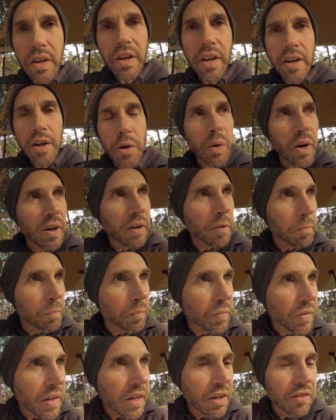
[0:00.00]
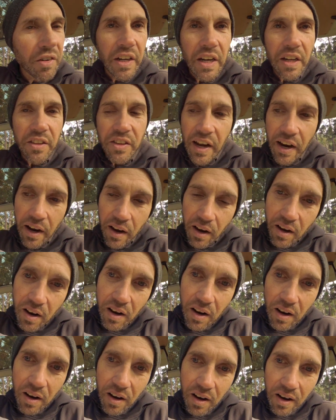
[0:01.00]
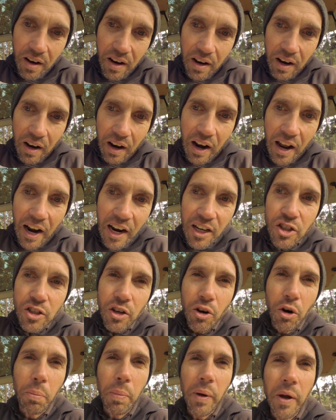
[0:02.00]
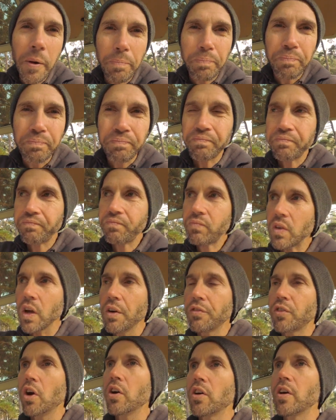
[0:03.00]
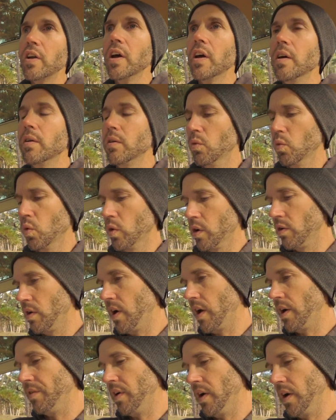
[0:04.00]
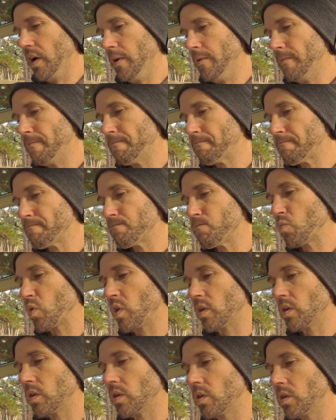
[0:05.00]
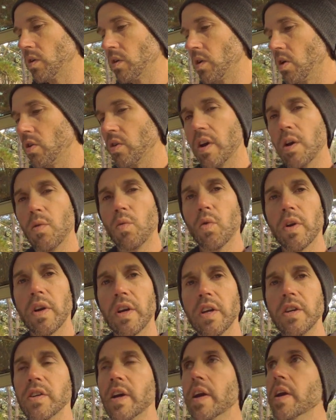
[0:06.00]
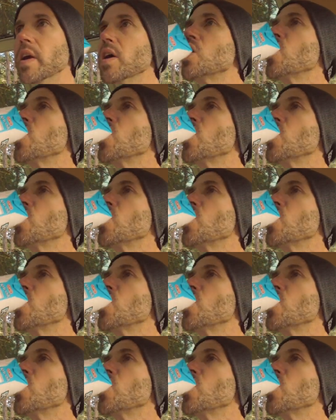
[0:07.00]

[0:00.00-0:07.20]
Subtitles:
anyone ever get that last little bit of coconut water out of a coconut water container?